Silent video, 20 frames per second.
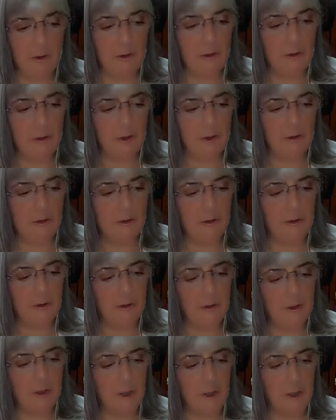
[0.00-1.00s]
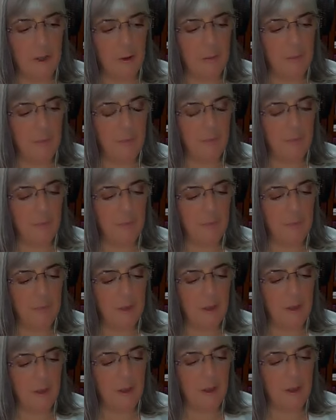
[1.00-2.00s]
start.
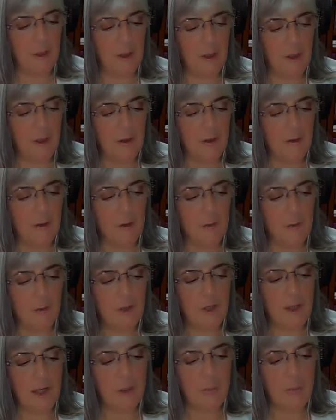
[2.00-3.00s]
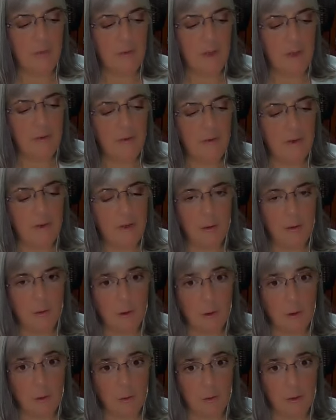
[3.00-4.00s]
So Type 5s in their
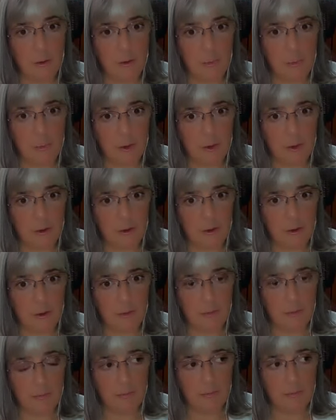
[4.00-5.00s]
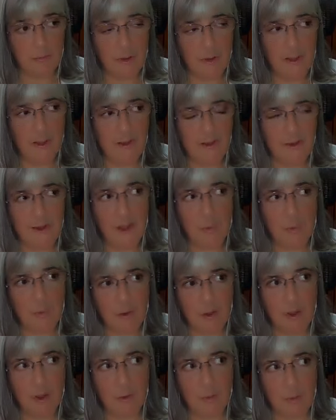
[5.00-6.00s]
lower expression, and this is
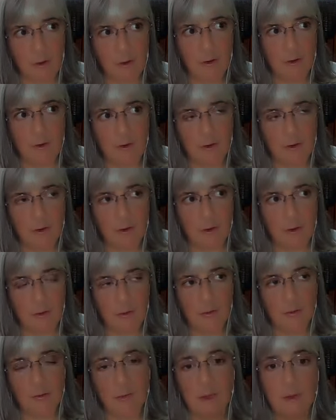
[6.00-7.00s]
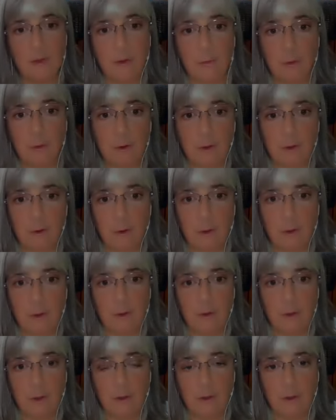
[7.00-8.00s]
typically the person who, myself included,
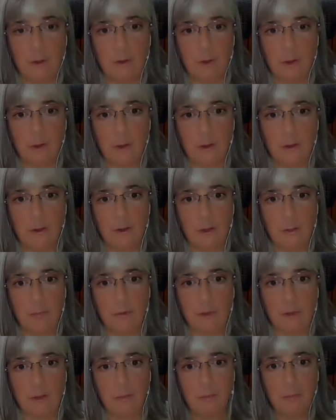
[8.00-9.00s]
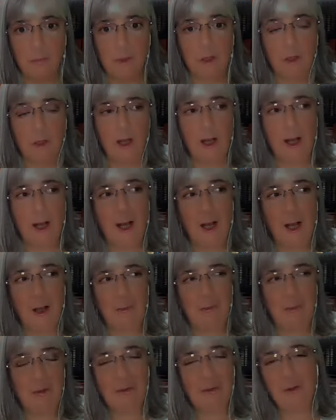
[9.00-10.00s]
because here you're looking at a Type 5,
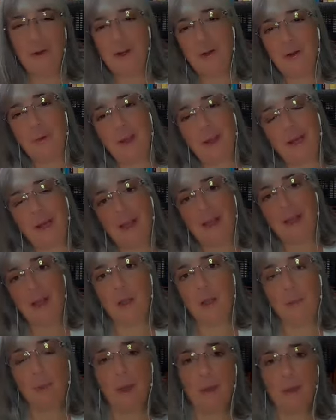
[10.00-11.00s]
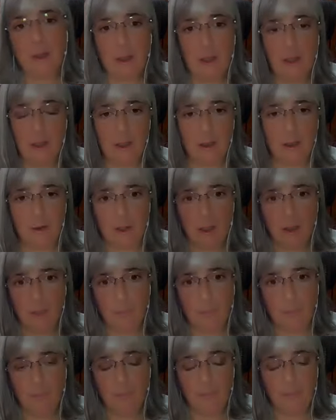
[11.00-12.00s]
before I knew anything about the Enneagram,